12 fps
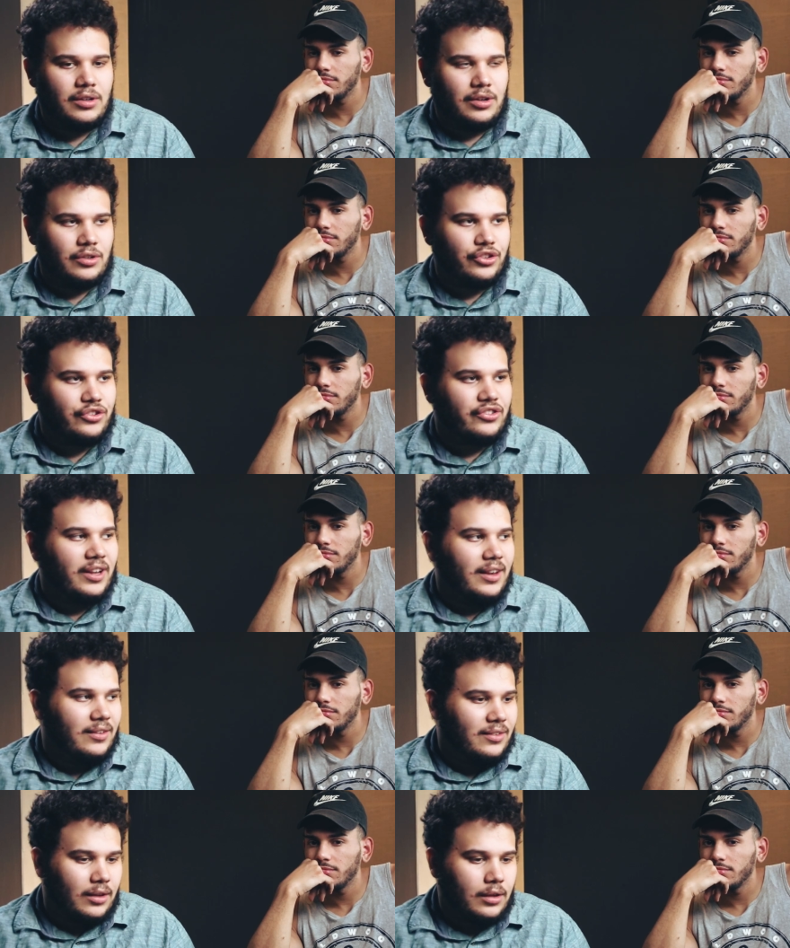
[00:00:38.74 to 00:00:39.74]
Speaker 1: you know, just
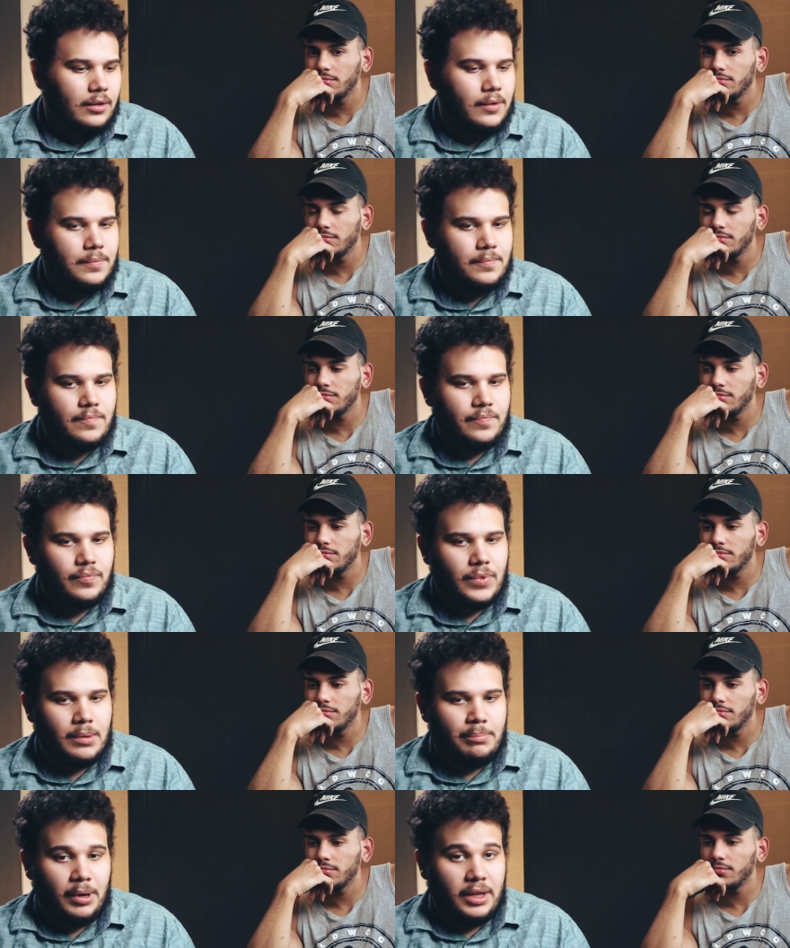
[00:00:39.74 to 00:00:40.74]
teasing.
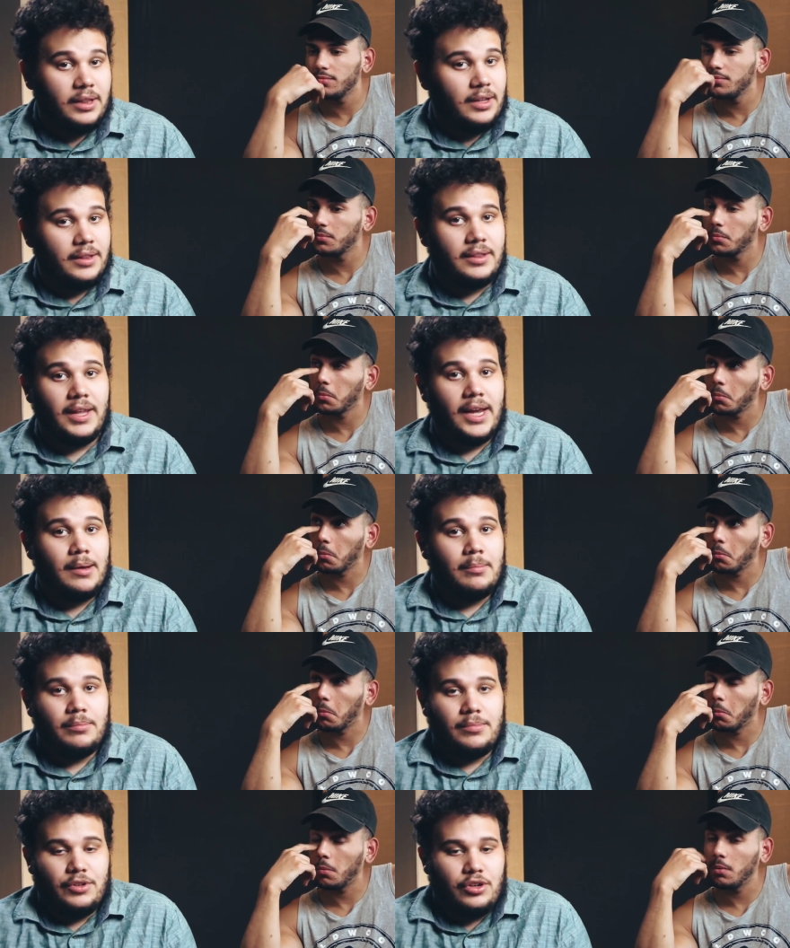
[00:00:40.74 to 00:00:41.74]
But the
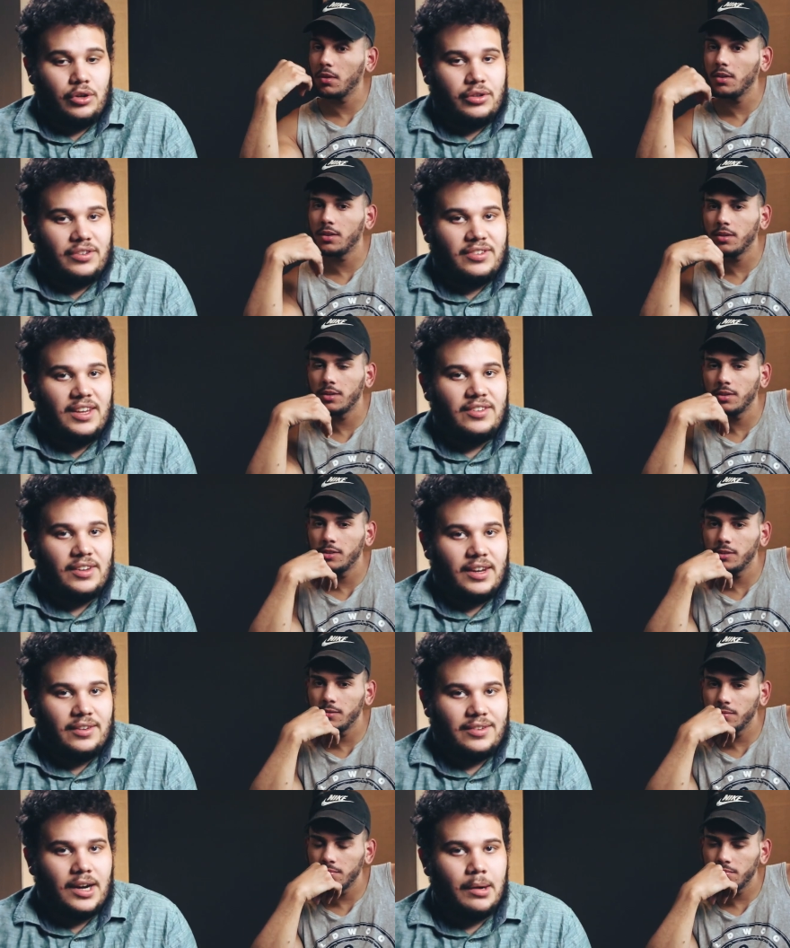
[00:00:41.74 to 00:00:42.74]
damn, you know, the
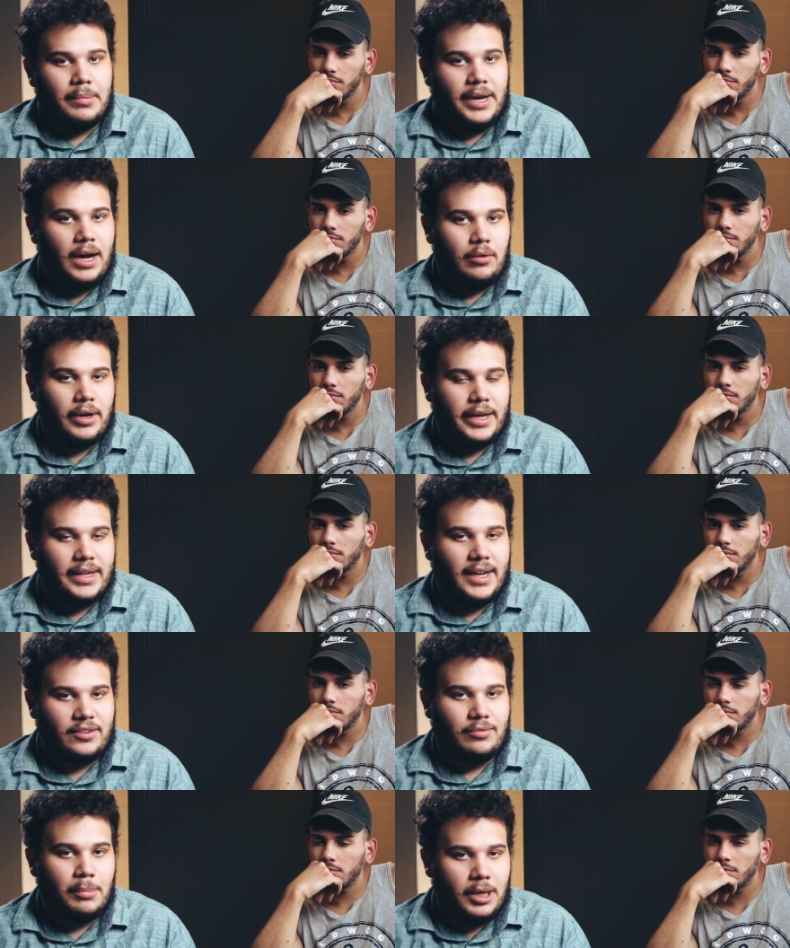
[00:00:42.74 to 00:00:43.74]
season is coming out like
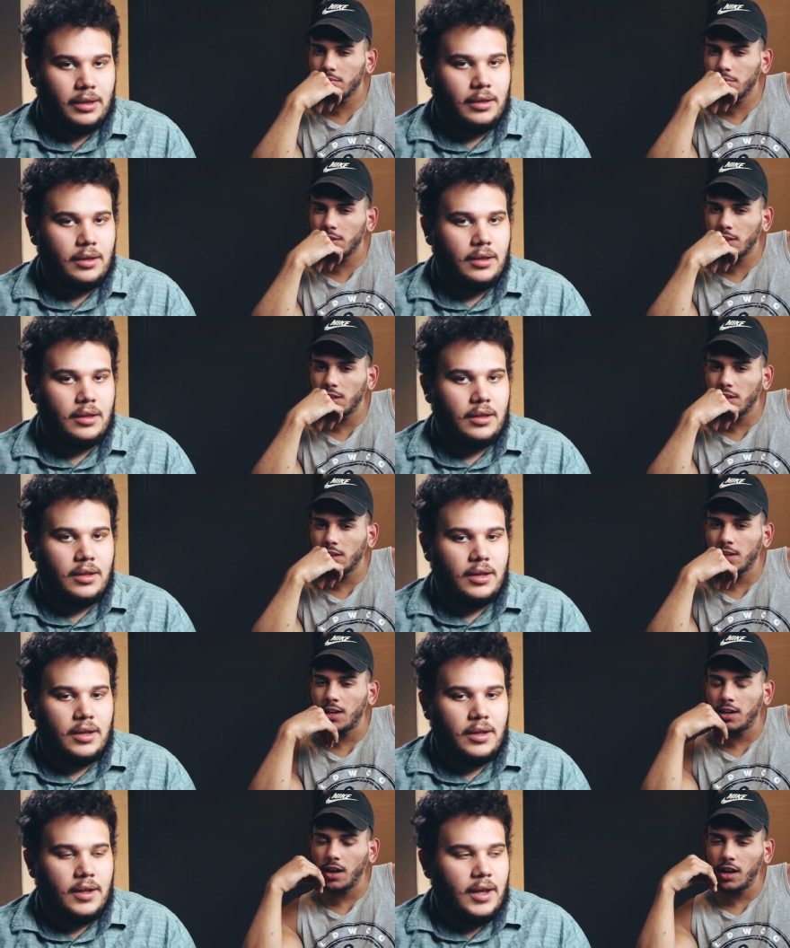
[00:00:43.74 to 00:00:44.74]
next month.
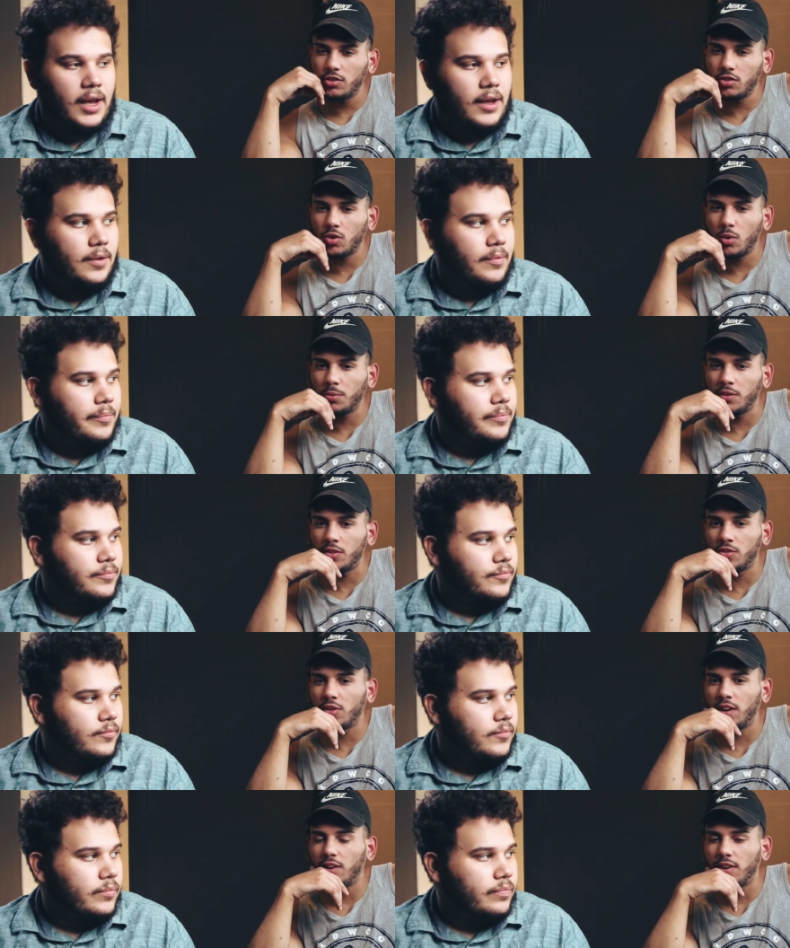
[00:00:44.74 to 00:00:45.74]
Speaker 2: Yeah, I just hope
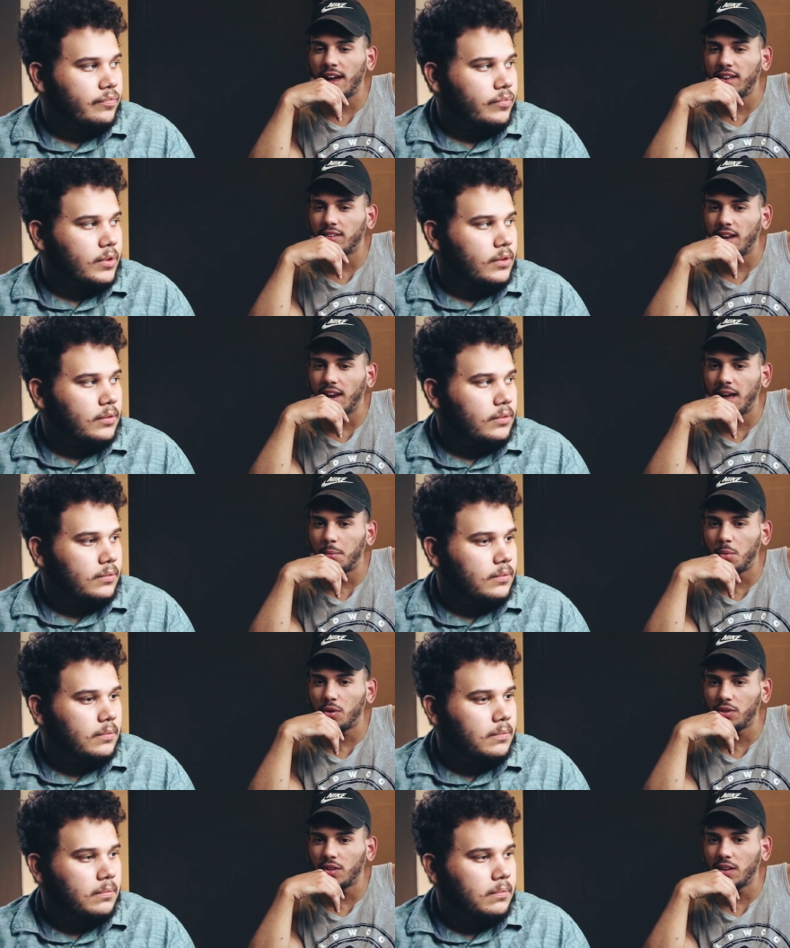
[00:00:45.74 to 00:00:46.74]
this trailer has a lot
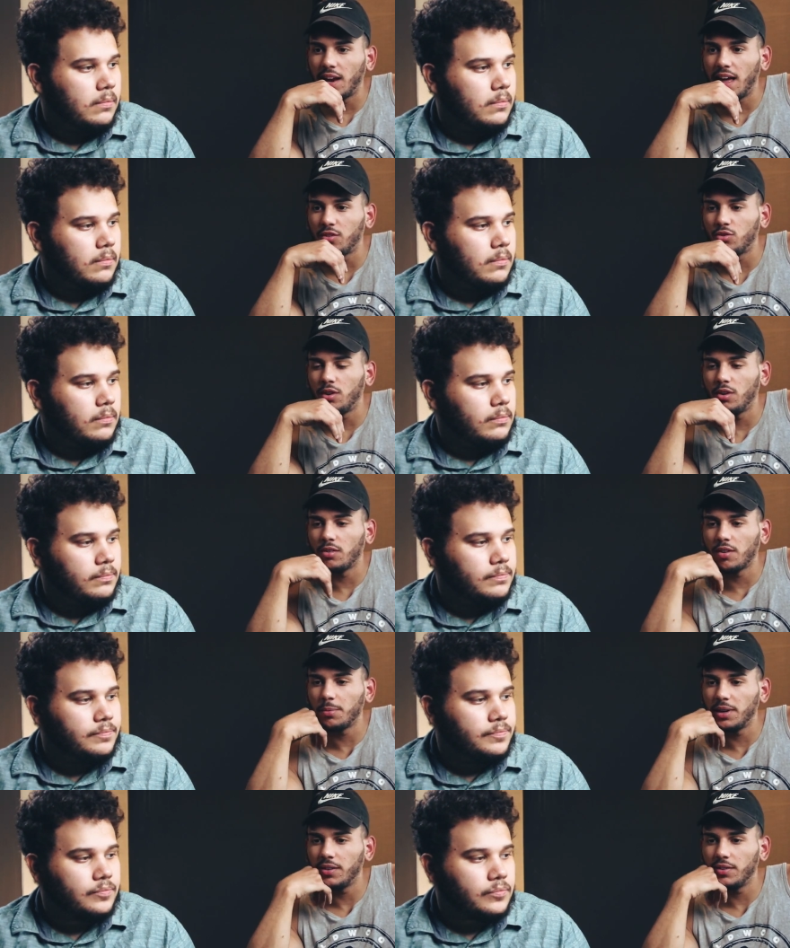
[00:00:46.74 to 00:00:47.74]
more than the last trailers
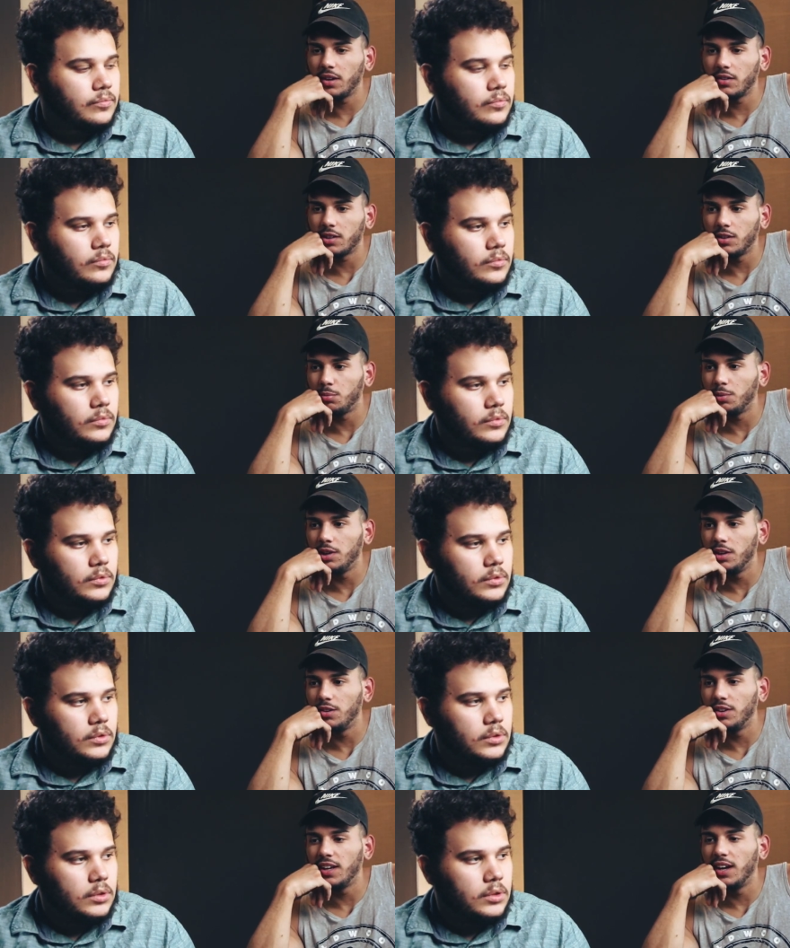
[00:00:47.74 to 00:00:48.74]
have been giving us because we
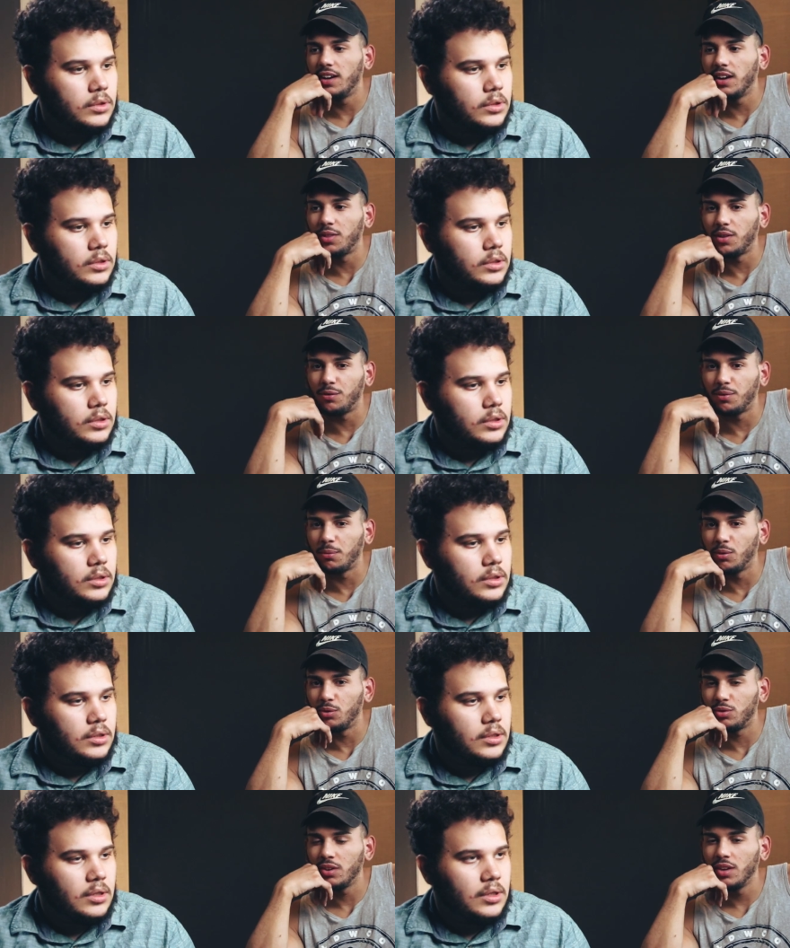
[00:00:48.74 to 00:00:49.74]
literally got nothing from
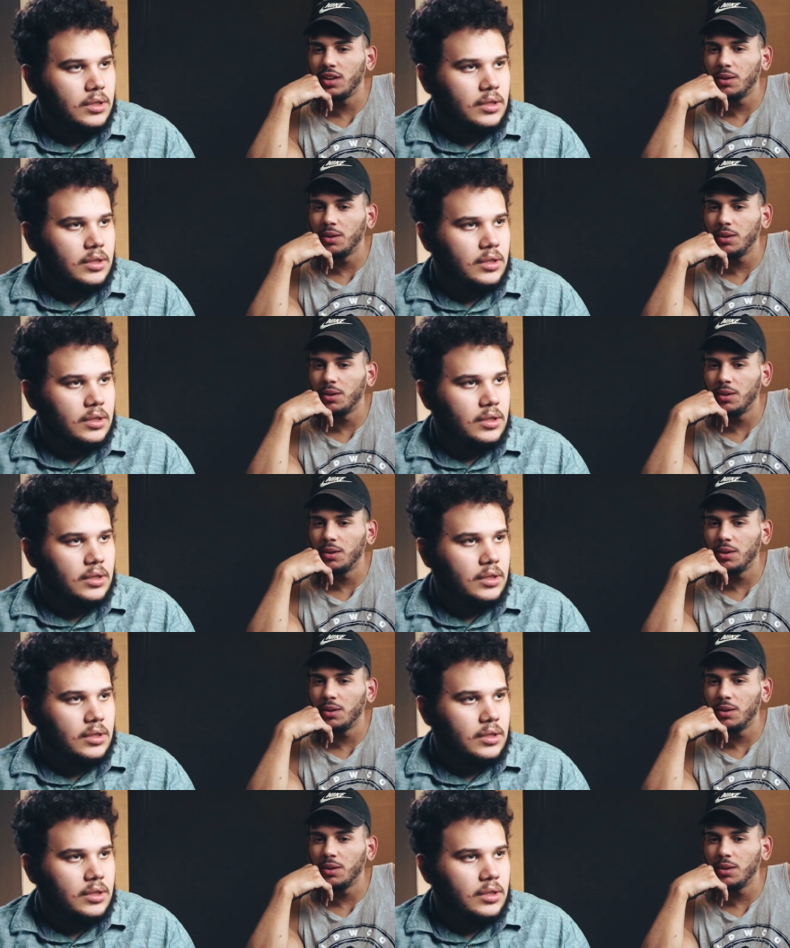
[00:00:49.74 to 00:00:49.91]
those,